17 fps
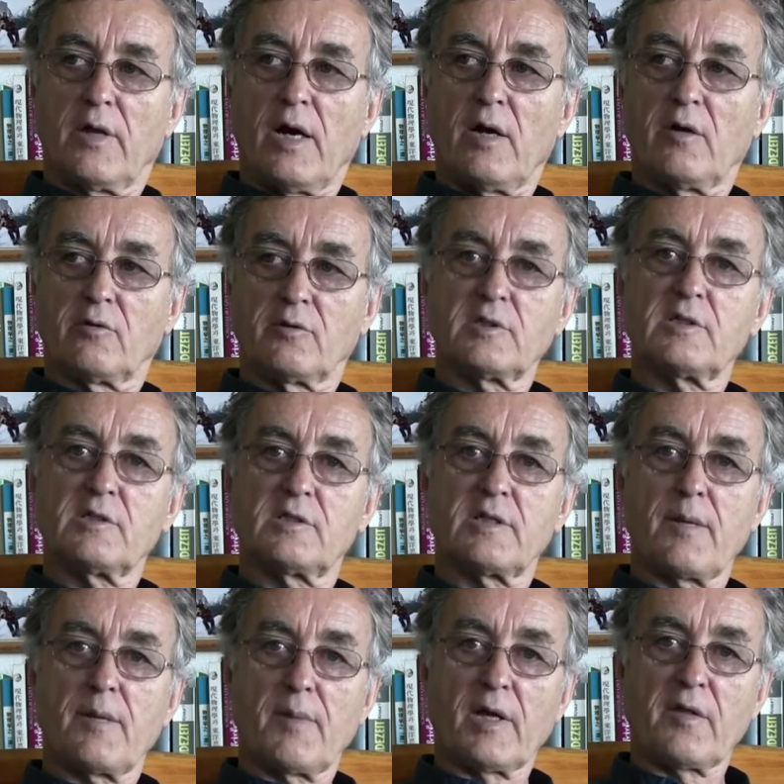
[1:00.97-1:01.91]
now
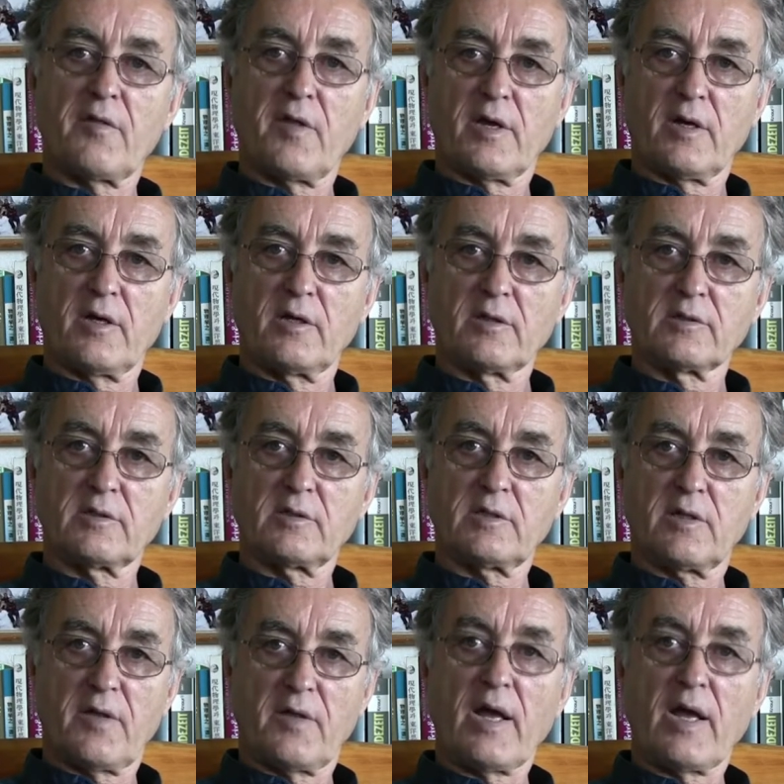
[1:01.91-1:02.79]
systemic thinkers.